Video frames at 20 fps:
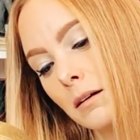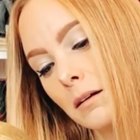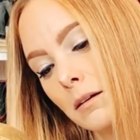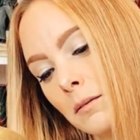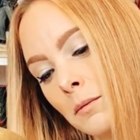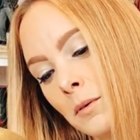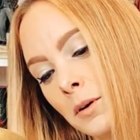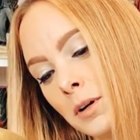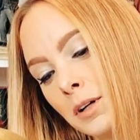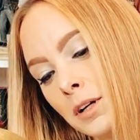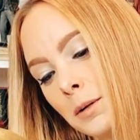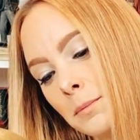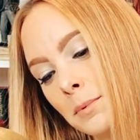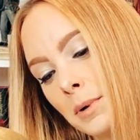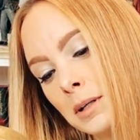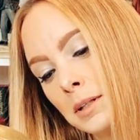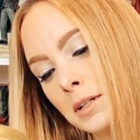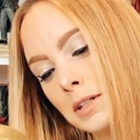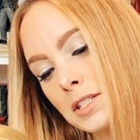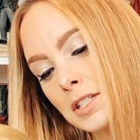Warner
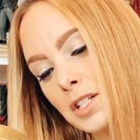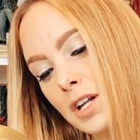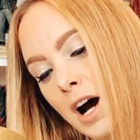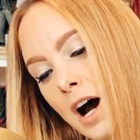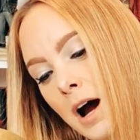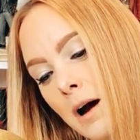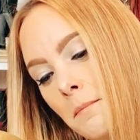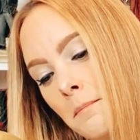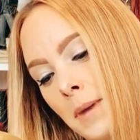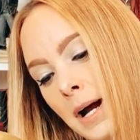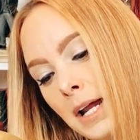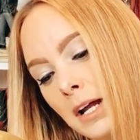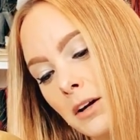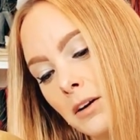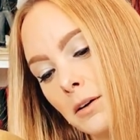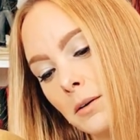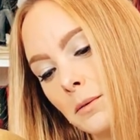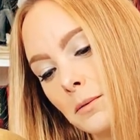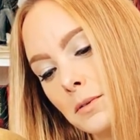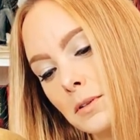Brothers, not
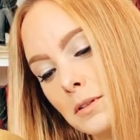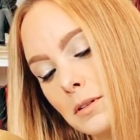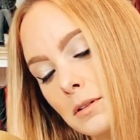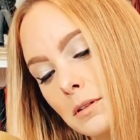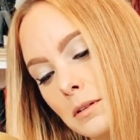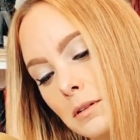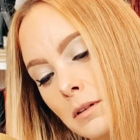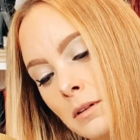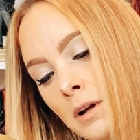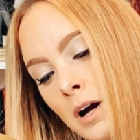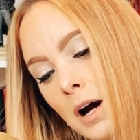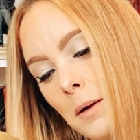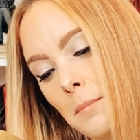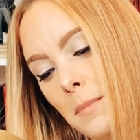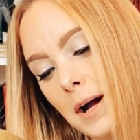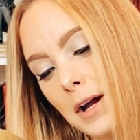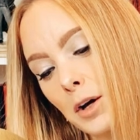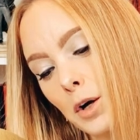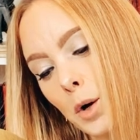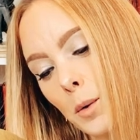micro, not
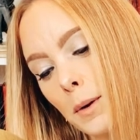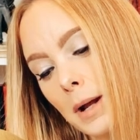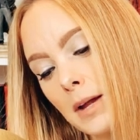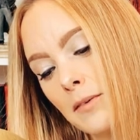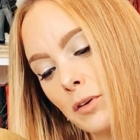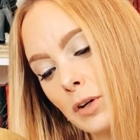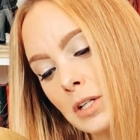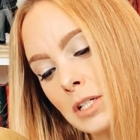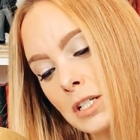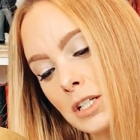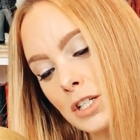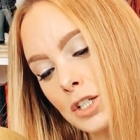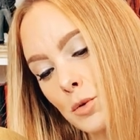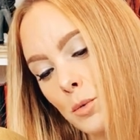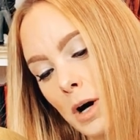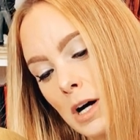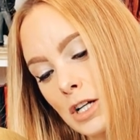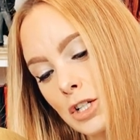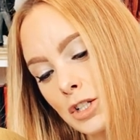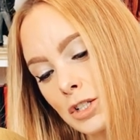microwave or
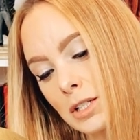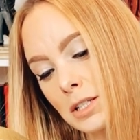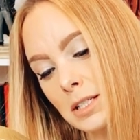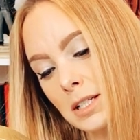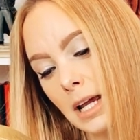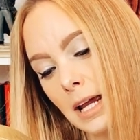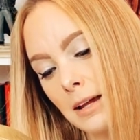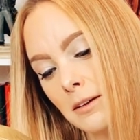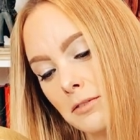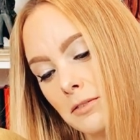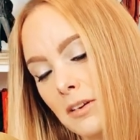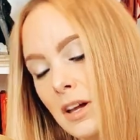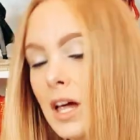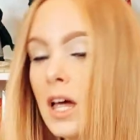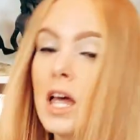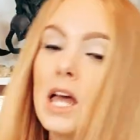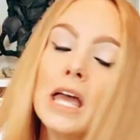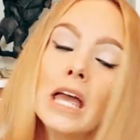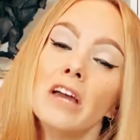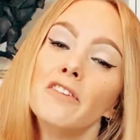dishwasher safe.
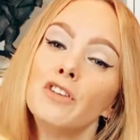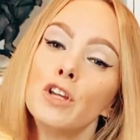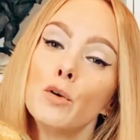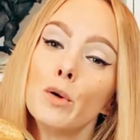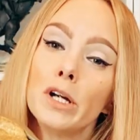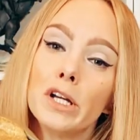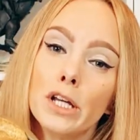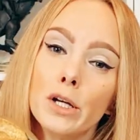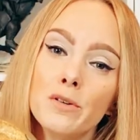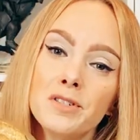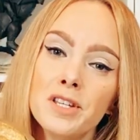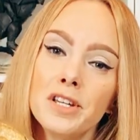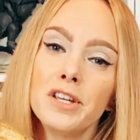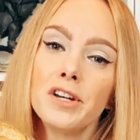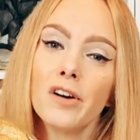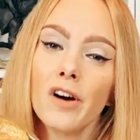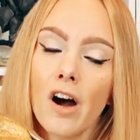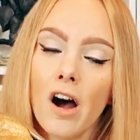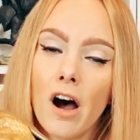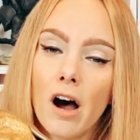If you are using
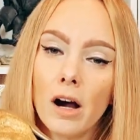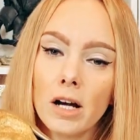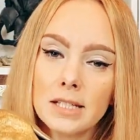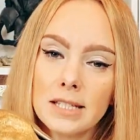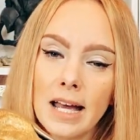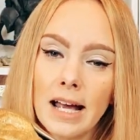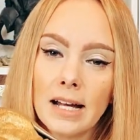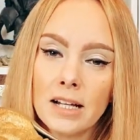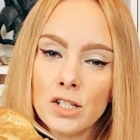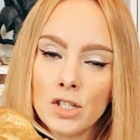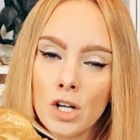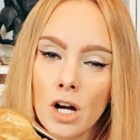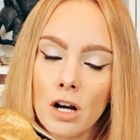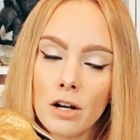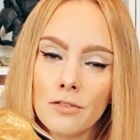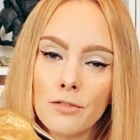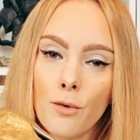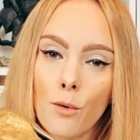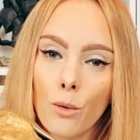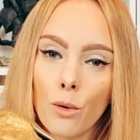your Hog's Head
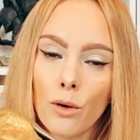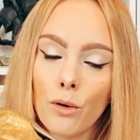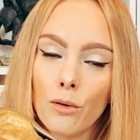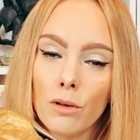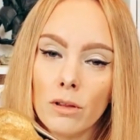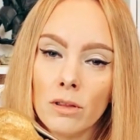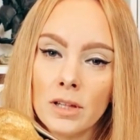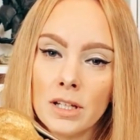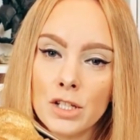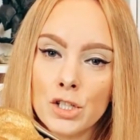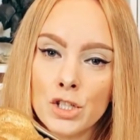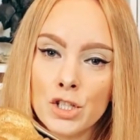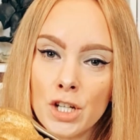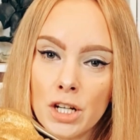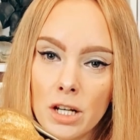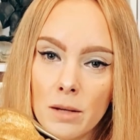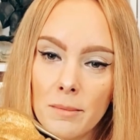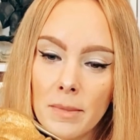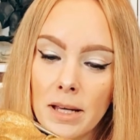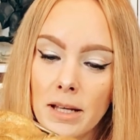Jug for
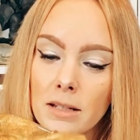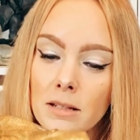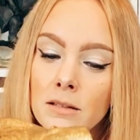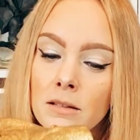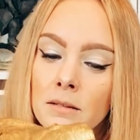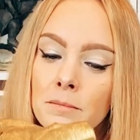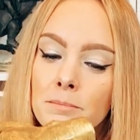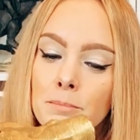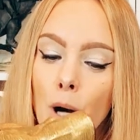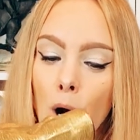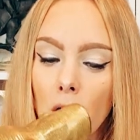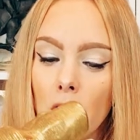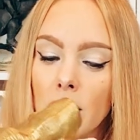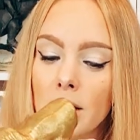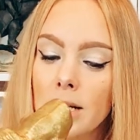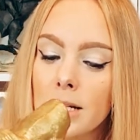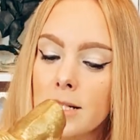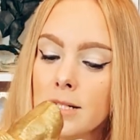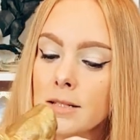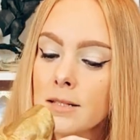legitimate
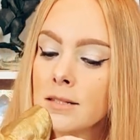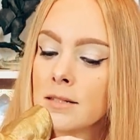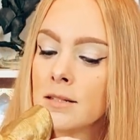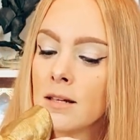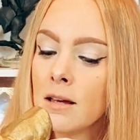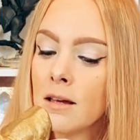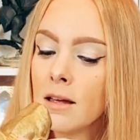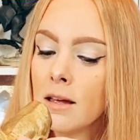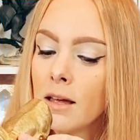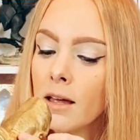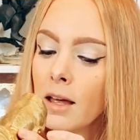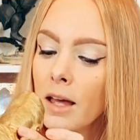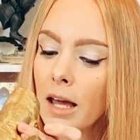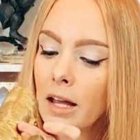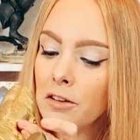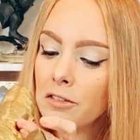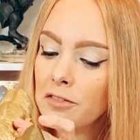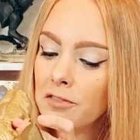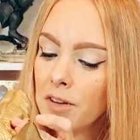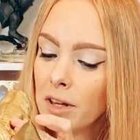parties
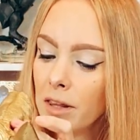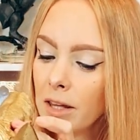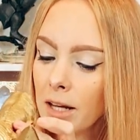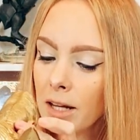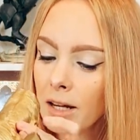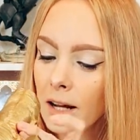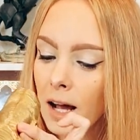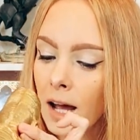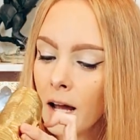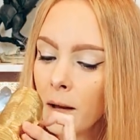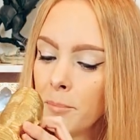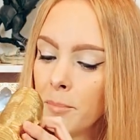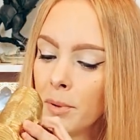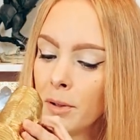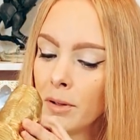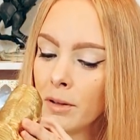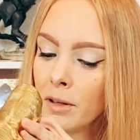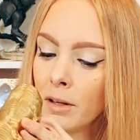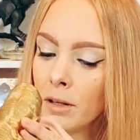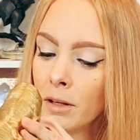and filling it up,
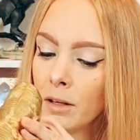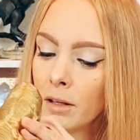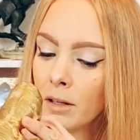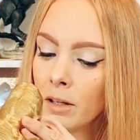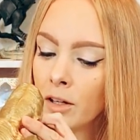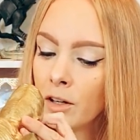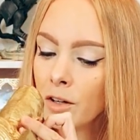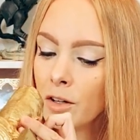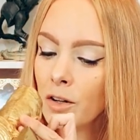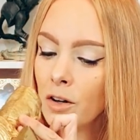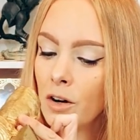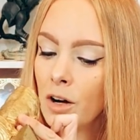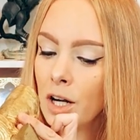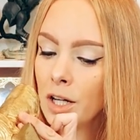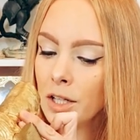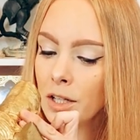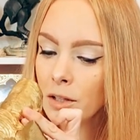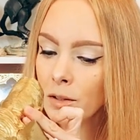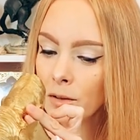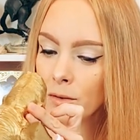good
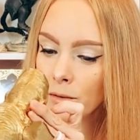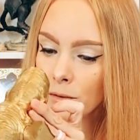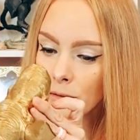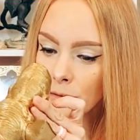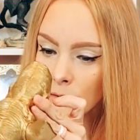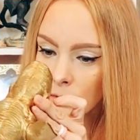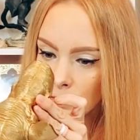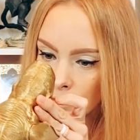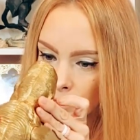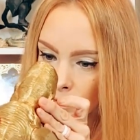on you.